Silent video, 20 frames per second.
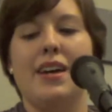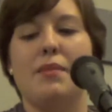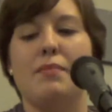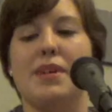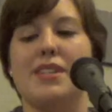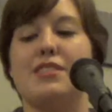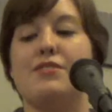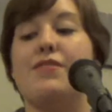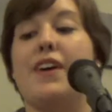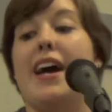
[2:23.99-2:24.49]

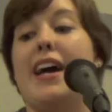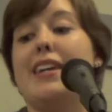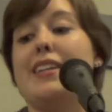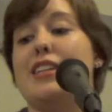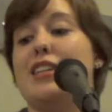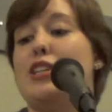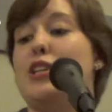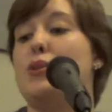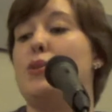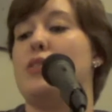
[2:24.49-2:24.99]
Must
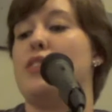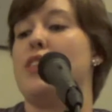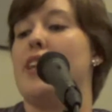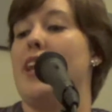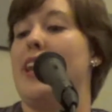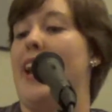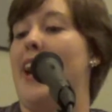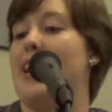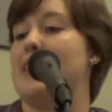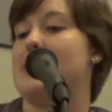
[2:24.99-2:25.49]
find a youth
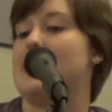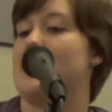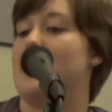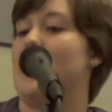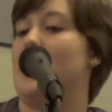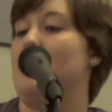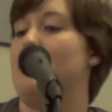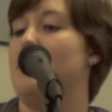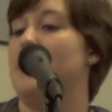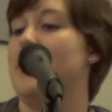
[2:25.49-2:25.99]
and ask
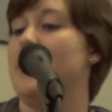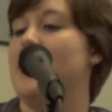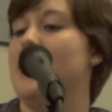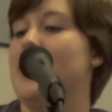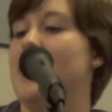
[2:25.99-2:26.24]
them.